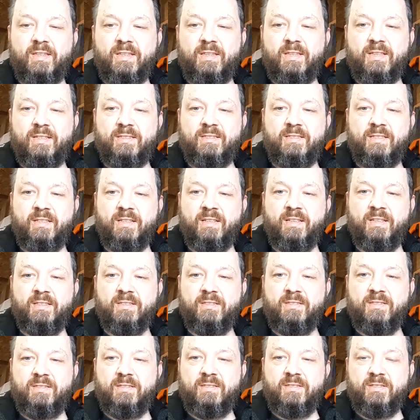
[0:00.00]
It's
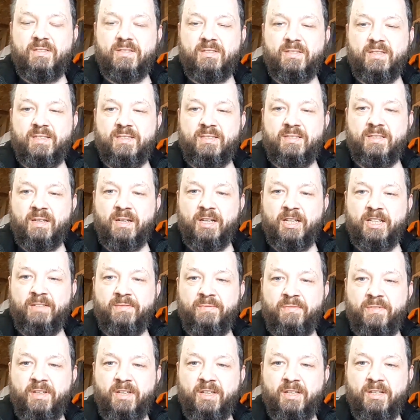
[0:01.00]
just a side
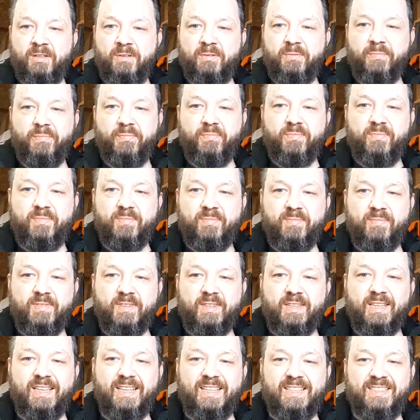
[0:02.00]
view.
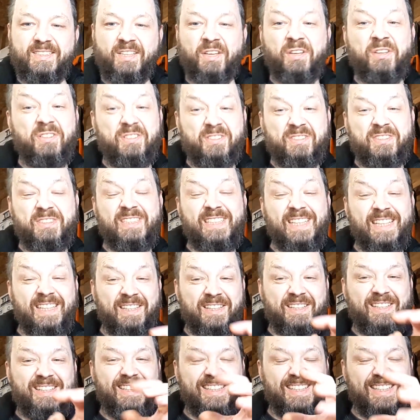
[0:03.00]
So you can see
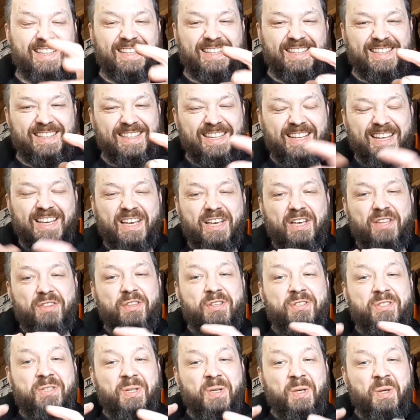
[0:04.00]
the
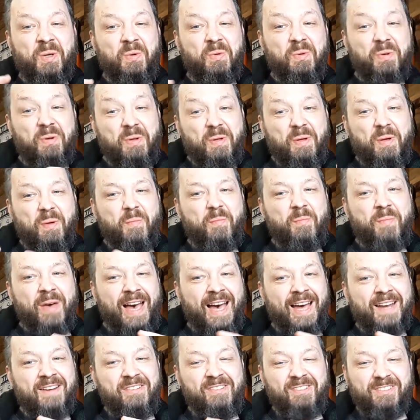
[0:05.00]
two
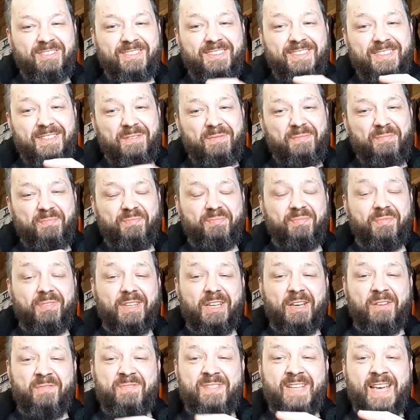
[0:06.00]
panels
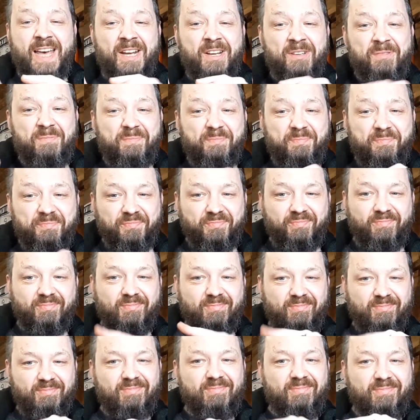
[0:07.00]
of denim
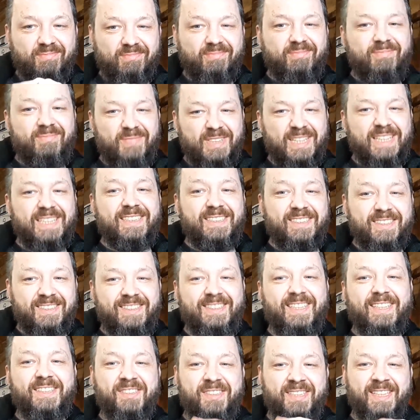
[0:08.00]

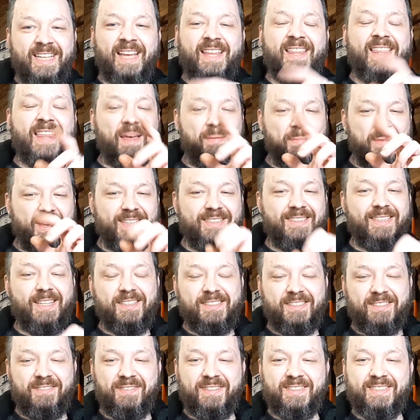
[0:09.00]
stitched together. That makes
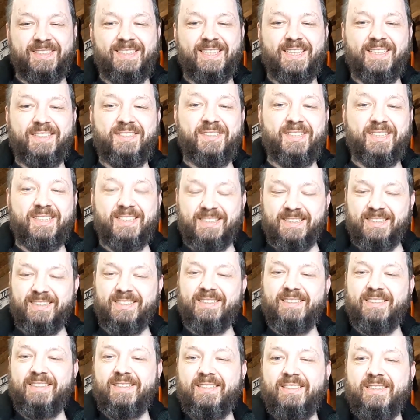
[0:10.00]
sense of the stitching.
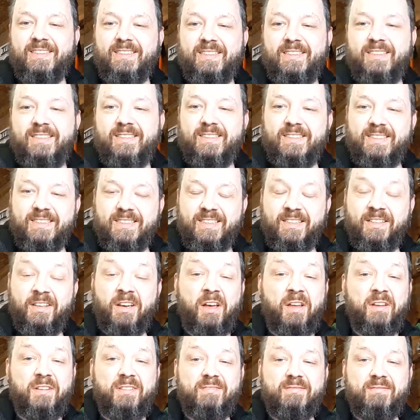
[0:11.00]

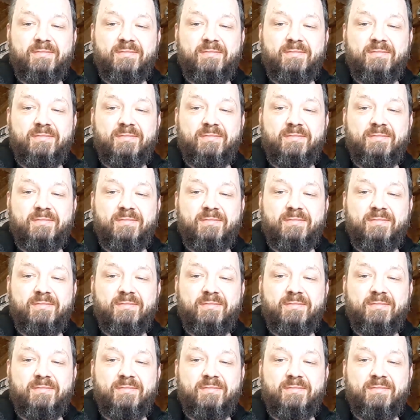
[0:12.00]
I